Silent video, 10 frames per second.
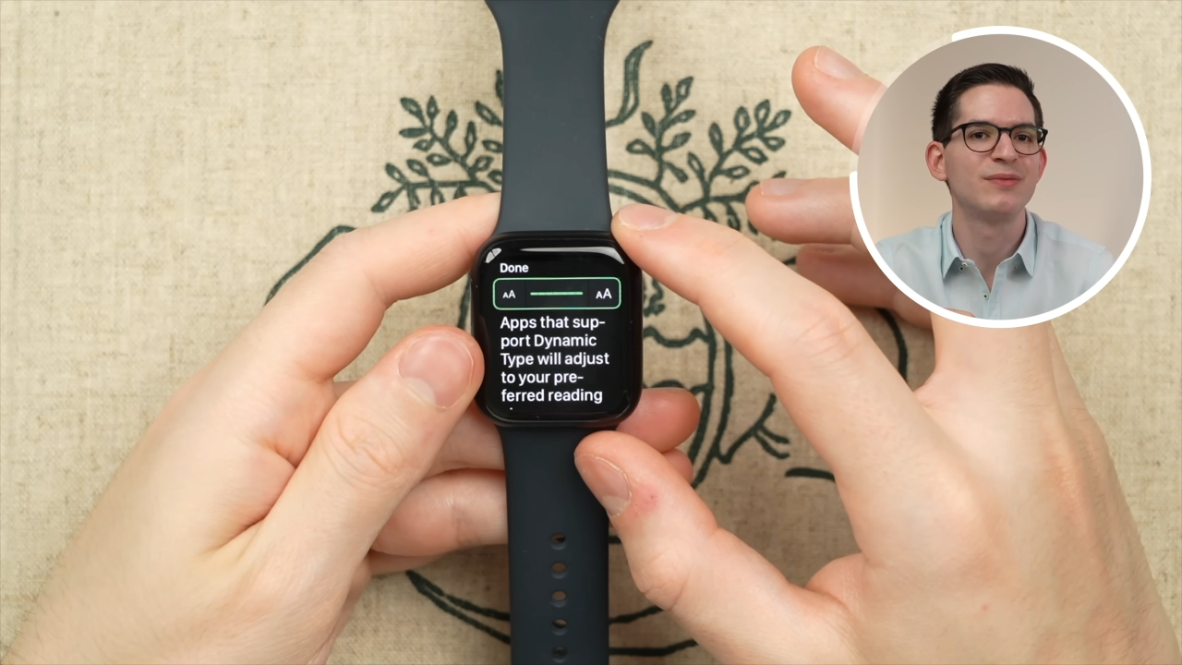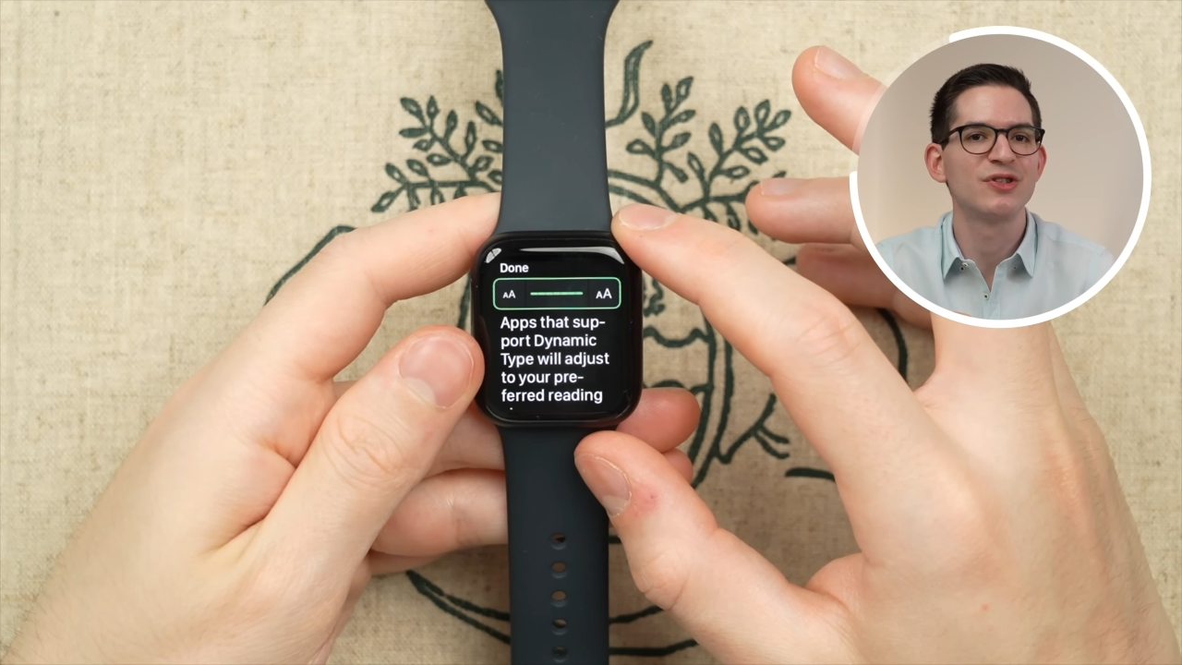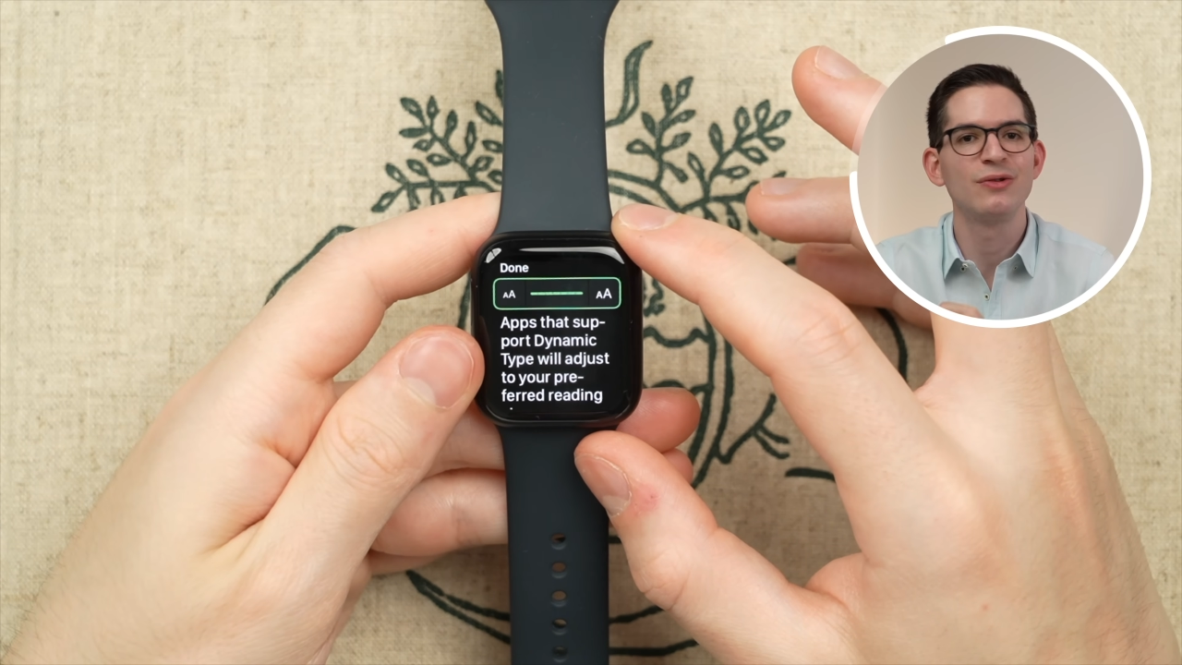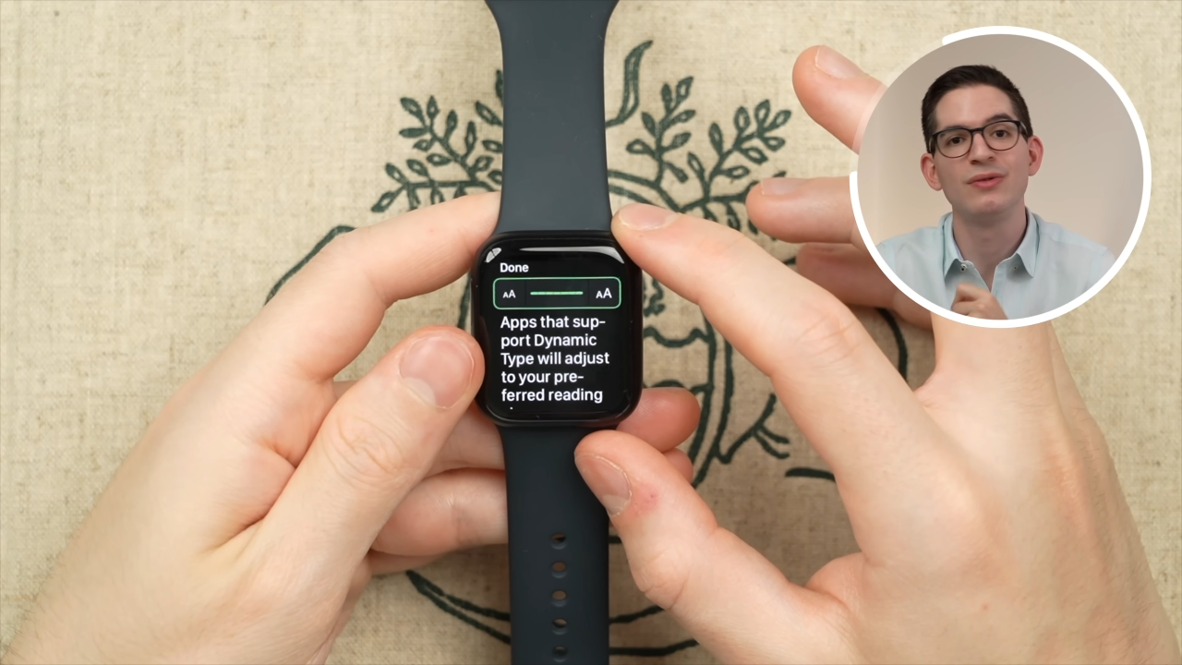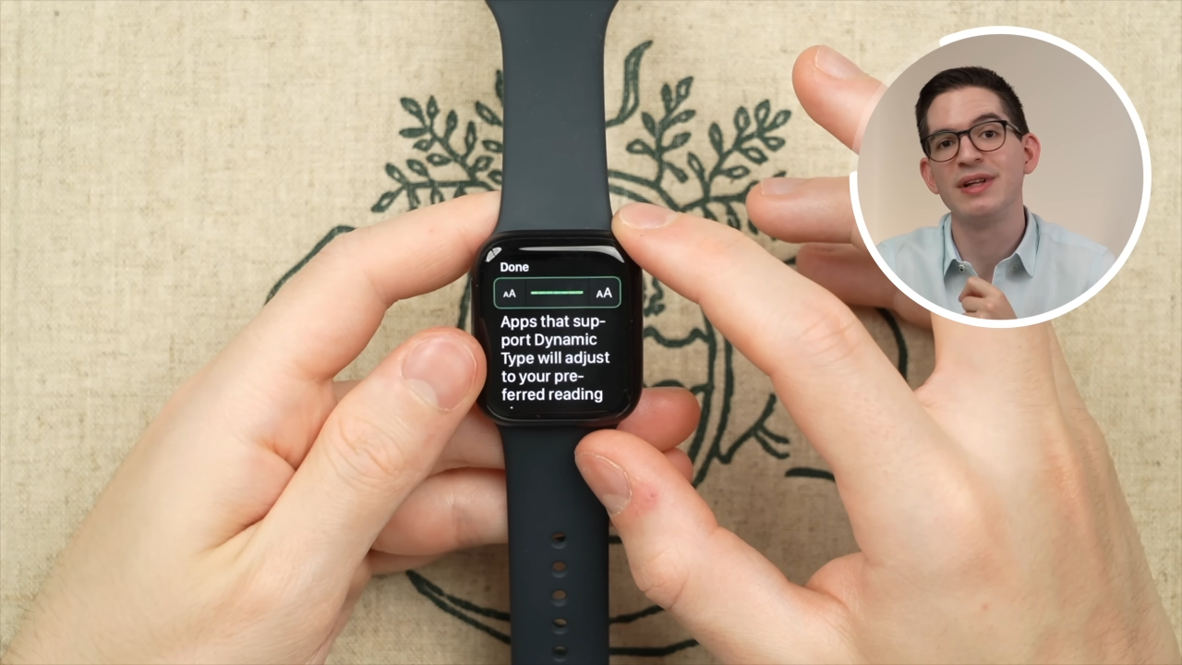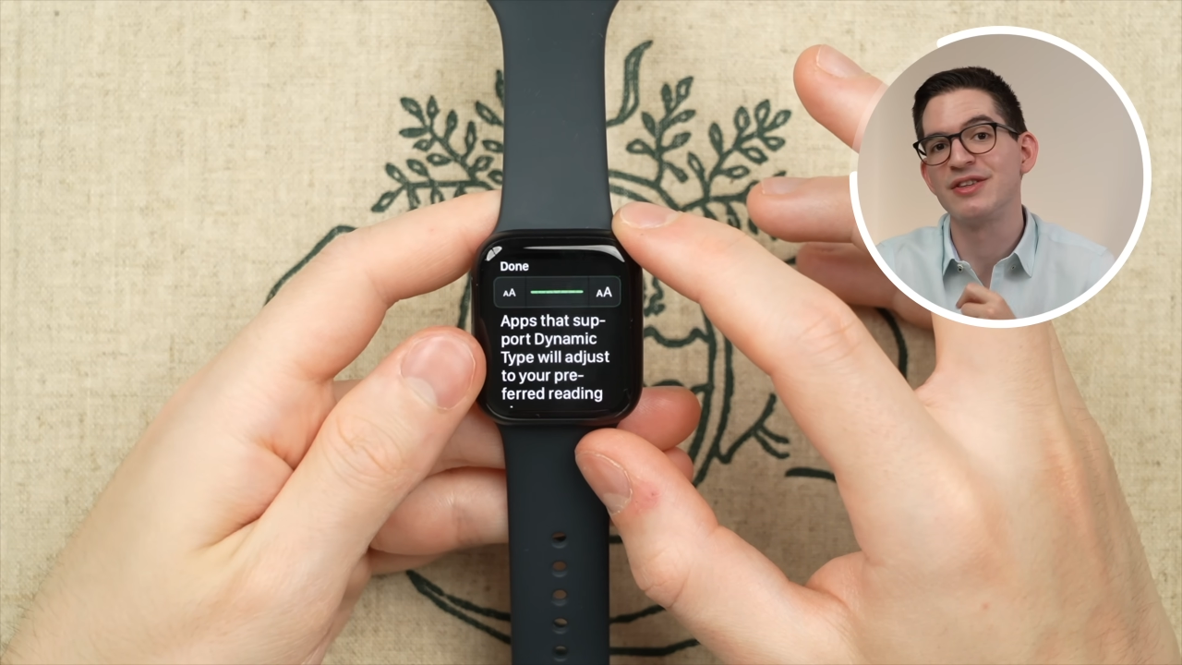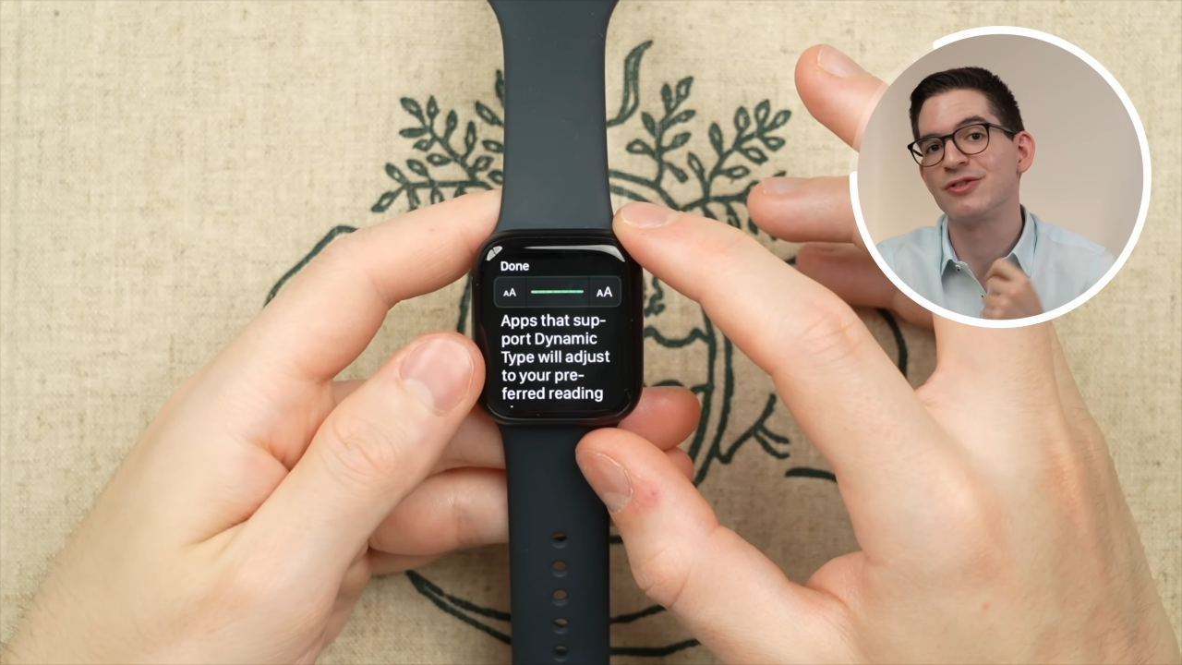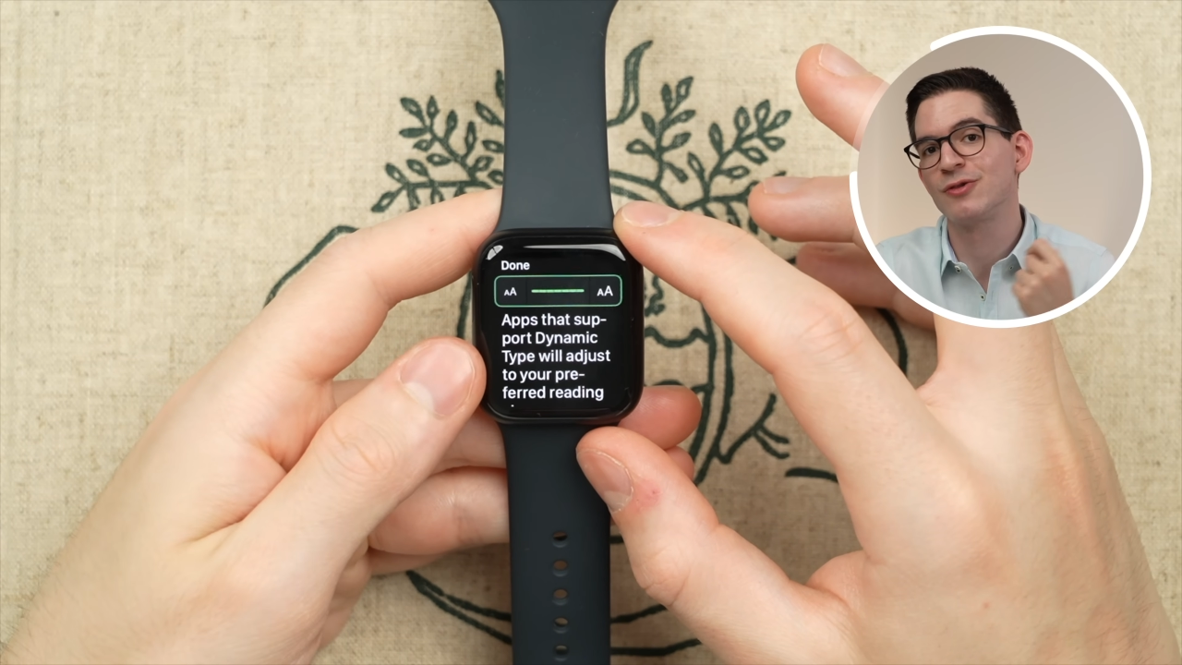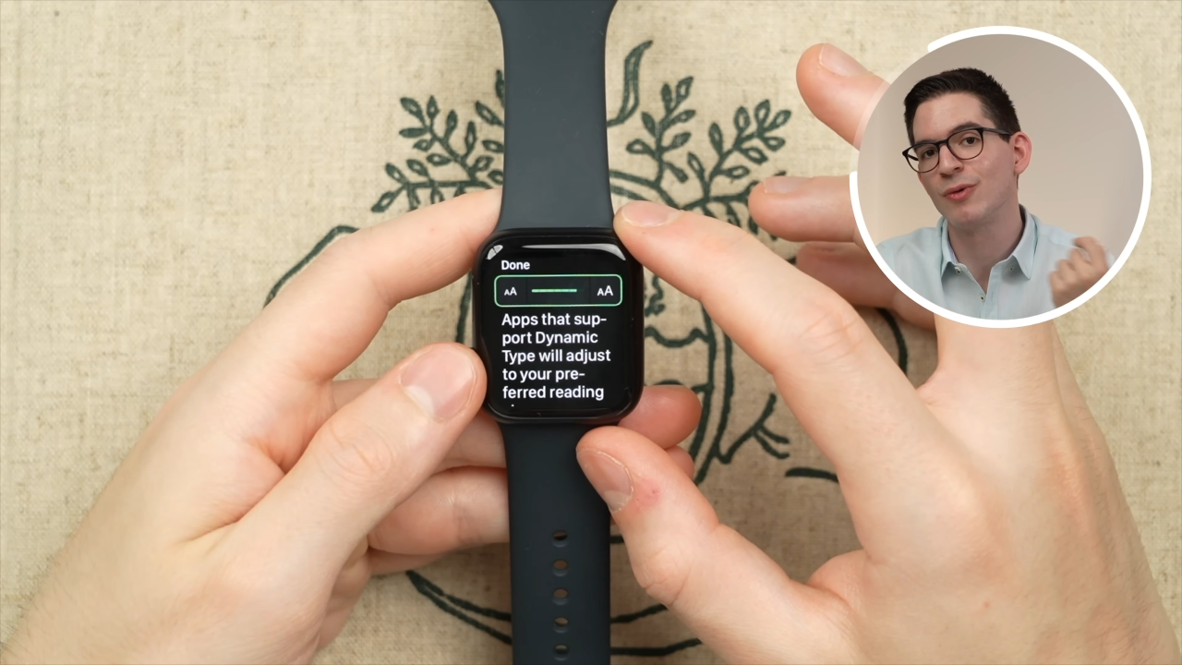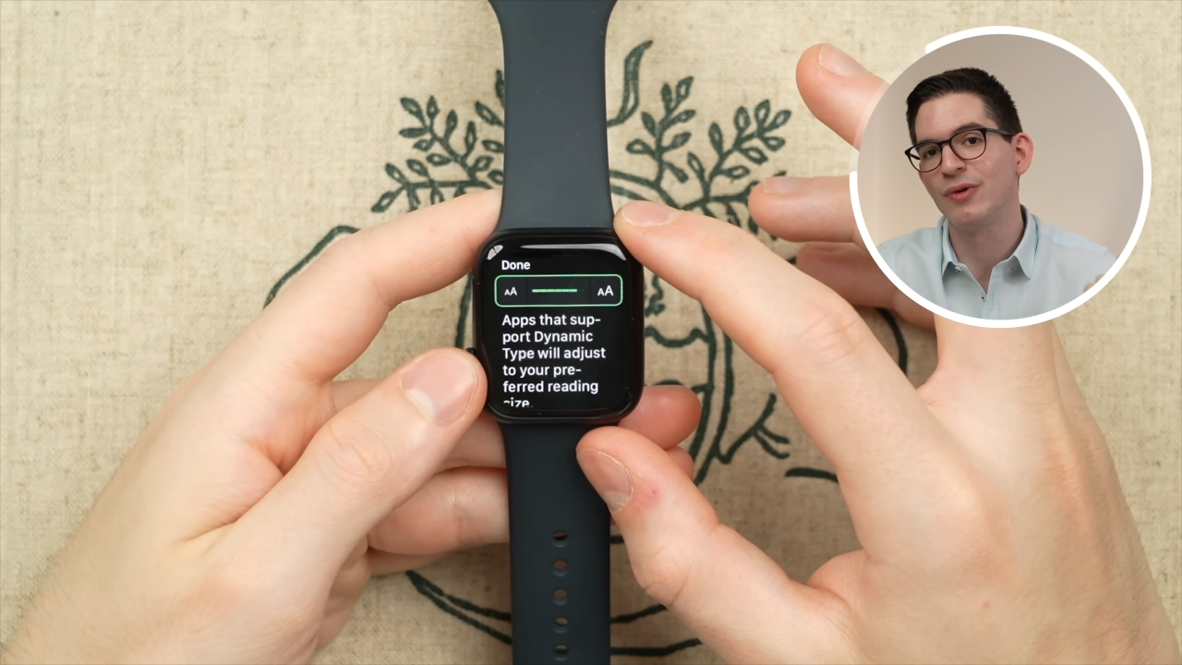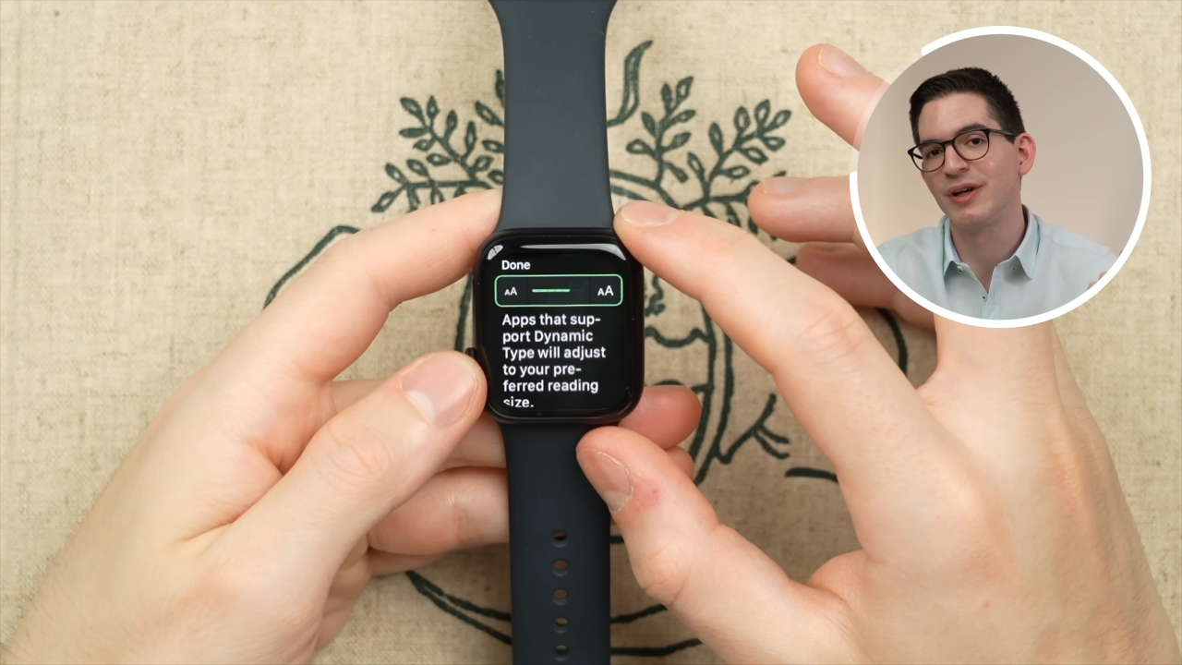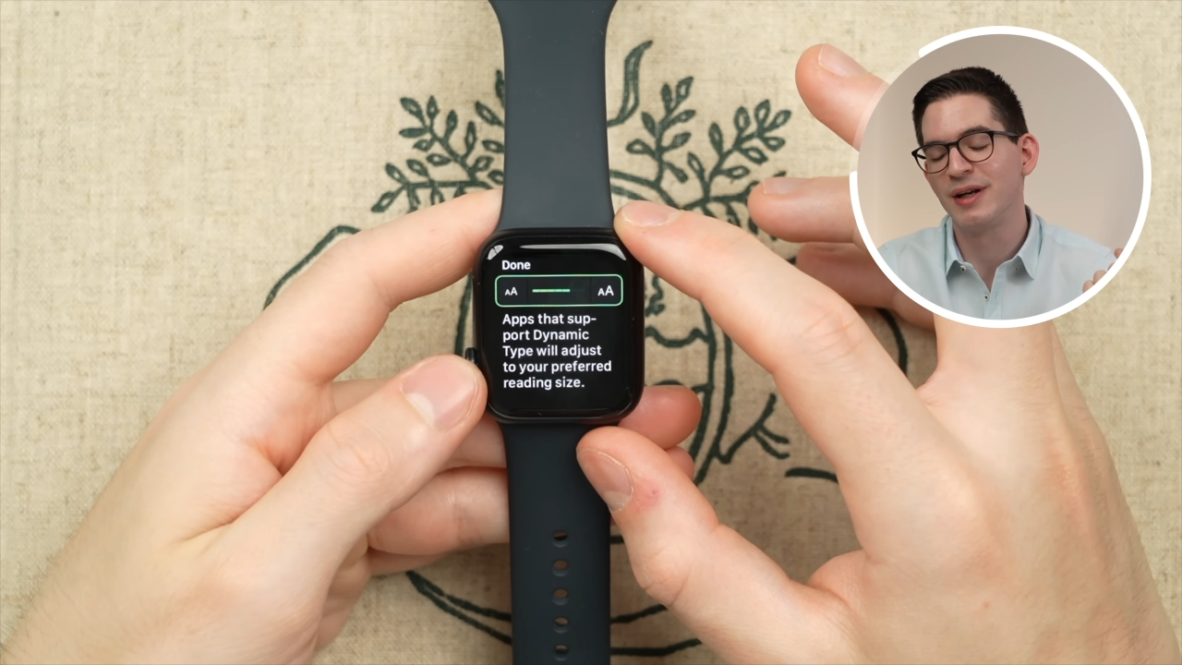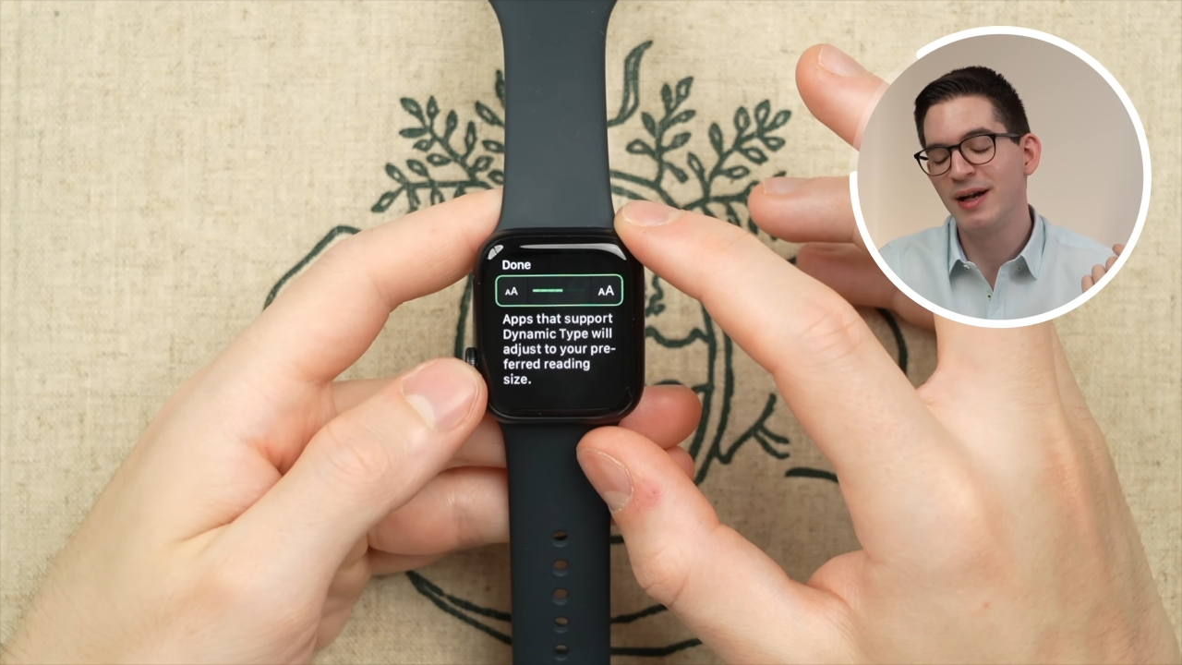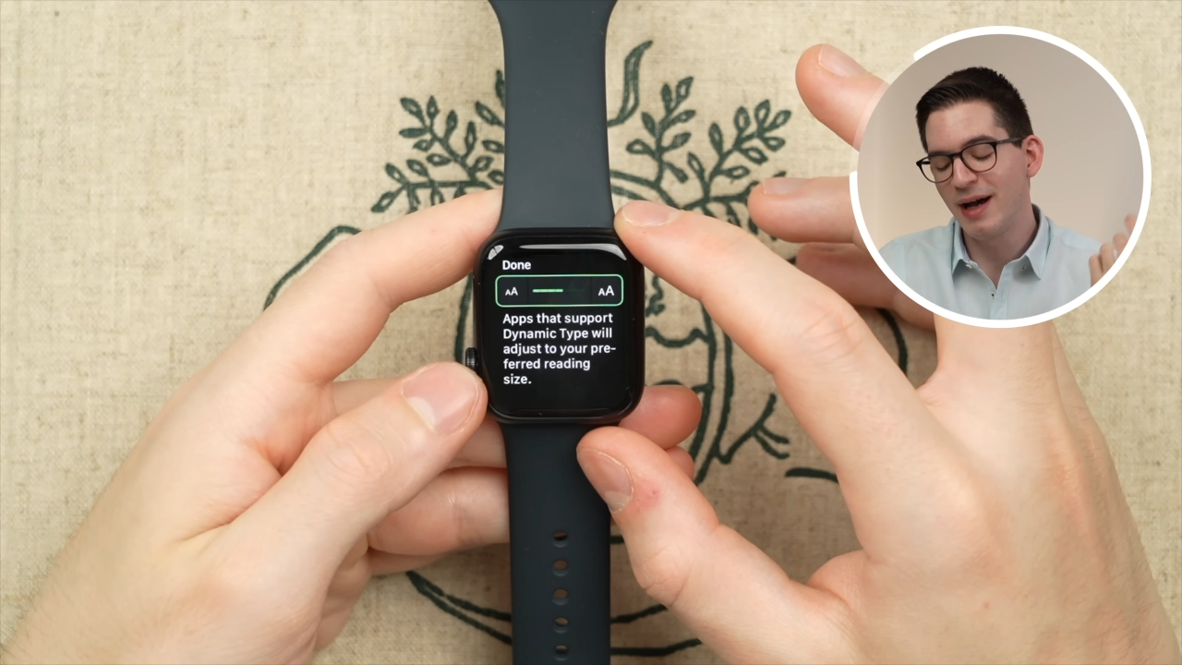so less scrolling.